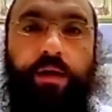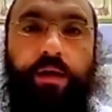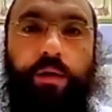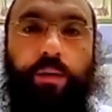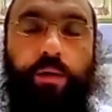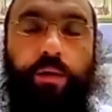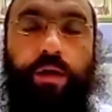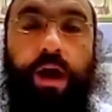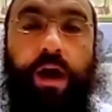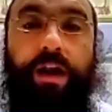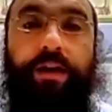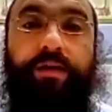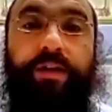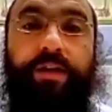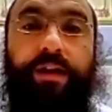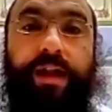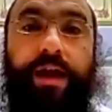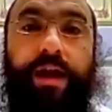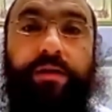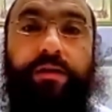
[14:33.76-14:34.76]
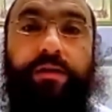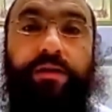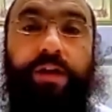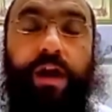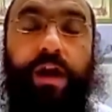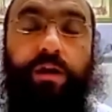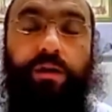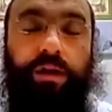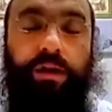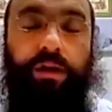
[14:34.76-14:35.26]
We're not even allowed,
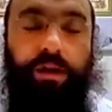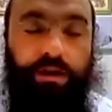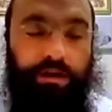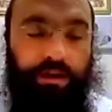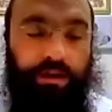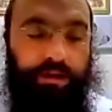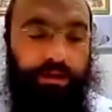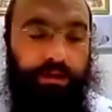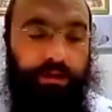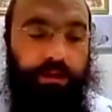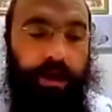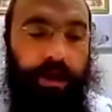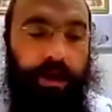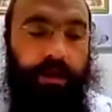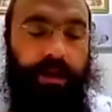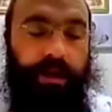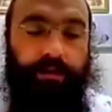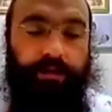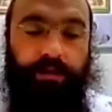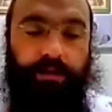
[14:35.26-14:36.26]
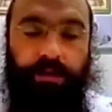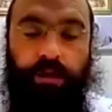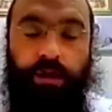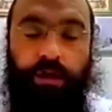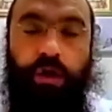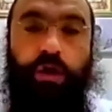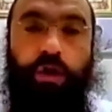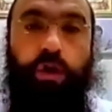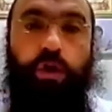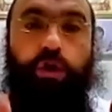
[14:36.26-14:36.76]
not only not allowed to
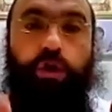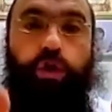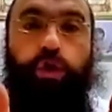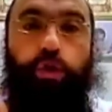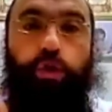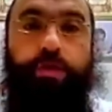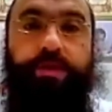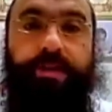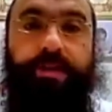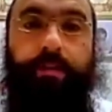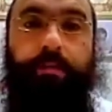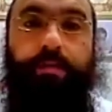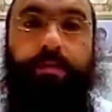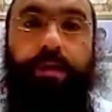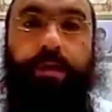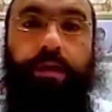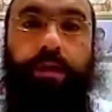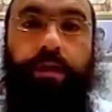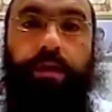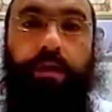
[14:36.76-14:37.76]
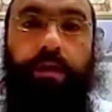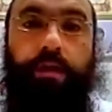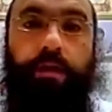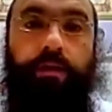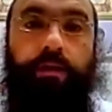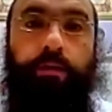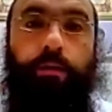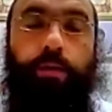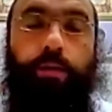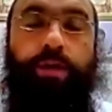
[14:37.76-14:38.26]
do something
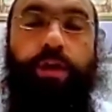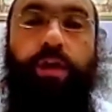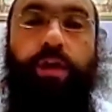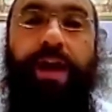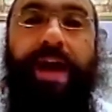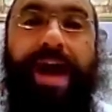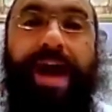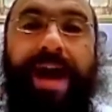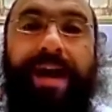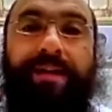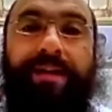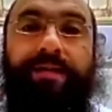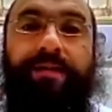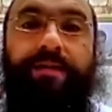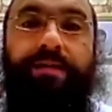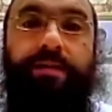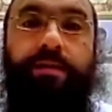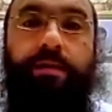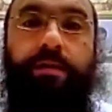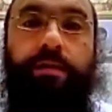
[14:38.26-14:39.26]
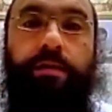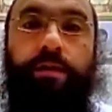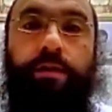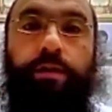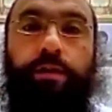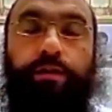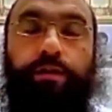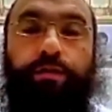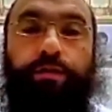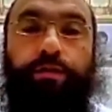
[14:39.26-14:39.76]
with our hands
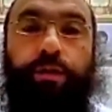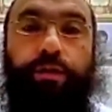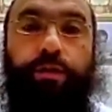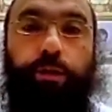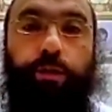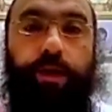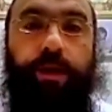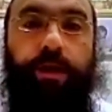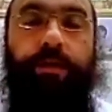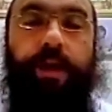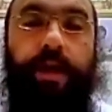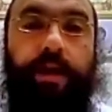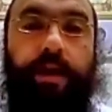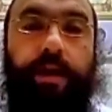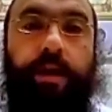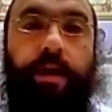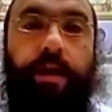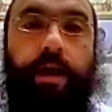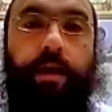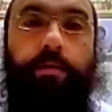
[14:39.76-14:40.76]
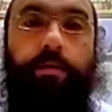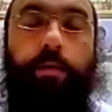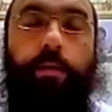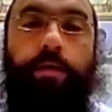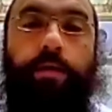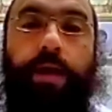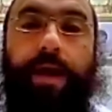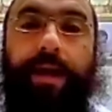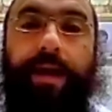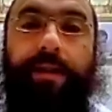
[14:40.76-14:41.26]
for the weekday, but
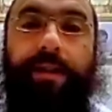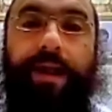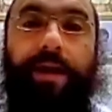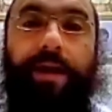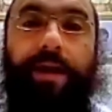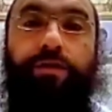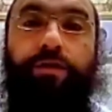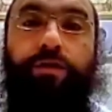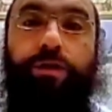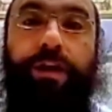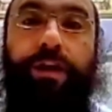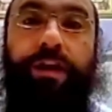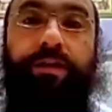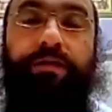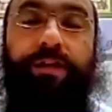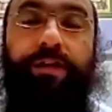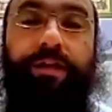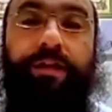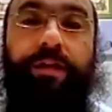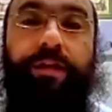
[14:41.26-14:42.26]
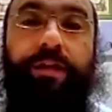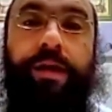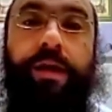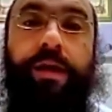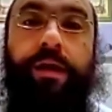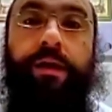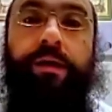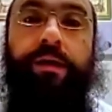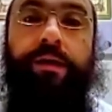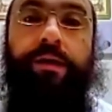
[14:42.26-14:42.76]
we're not allowed to even
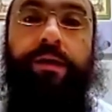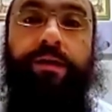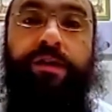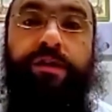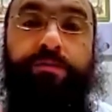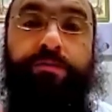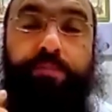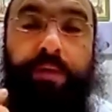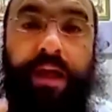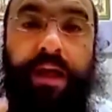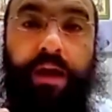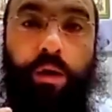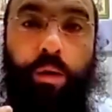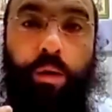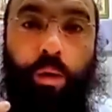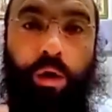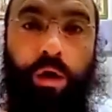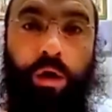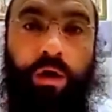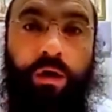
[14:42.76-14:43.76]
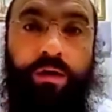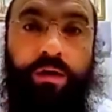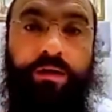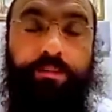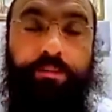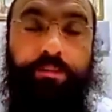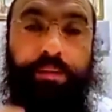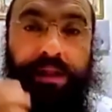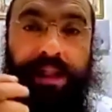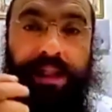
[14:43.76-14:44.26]
speak
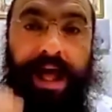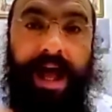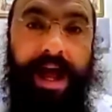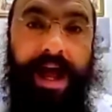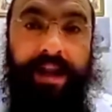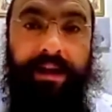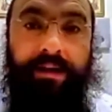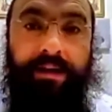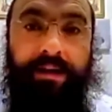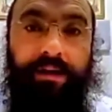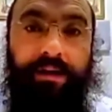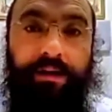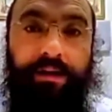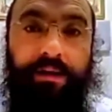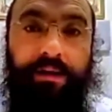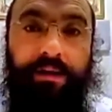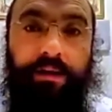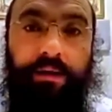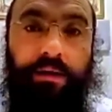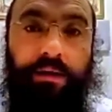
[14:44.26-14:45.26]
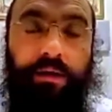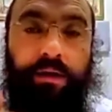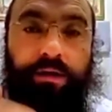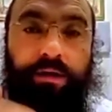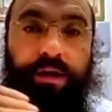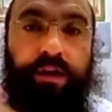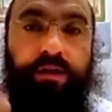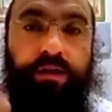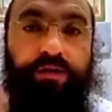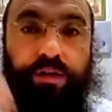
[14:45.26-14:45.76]
words, plan
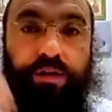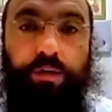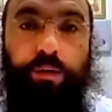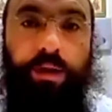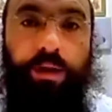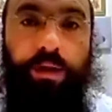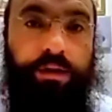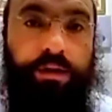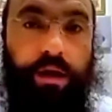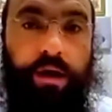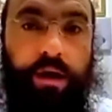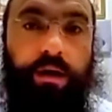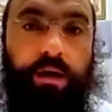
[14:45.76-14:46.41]
things for the weekday.